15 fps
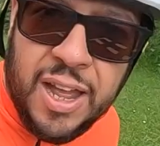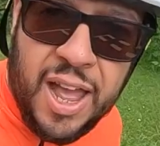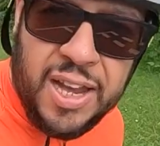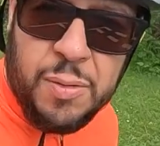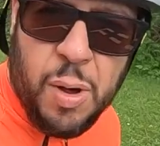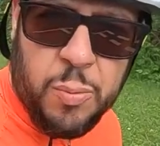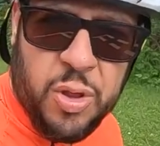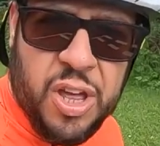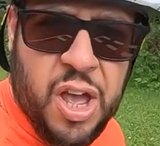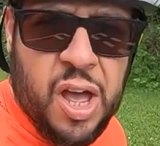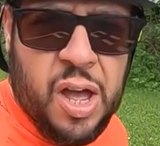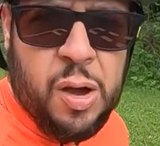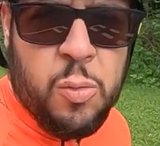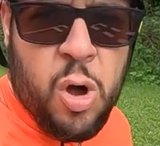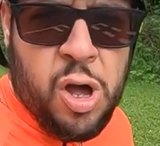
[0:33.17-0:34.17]
Anyone with
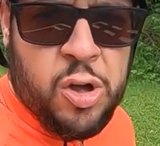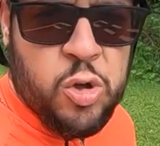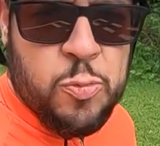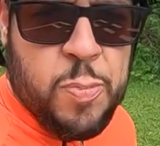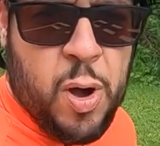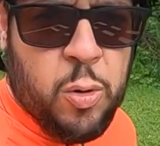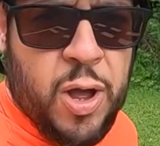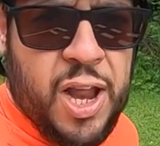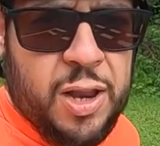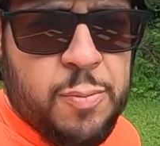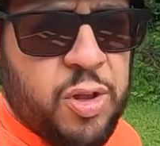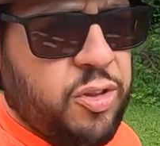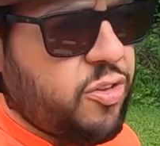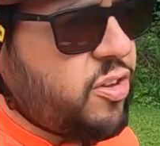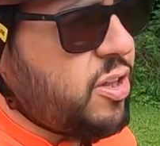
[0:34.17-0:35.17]
a Wahoo bolt
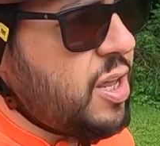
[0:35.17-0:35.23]
element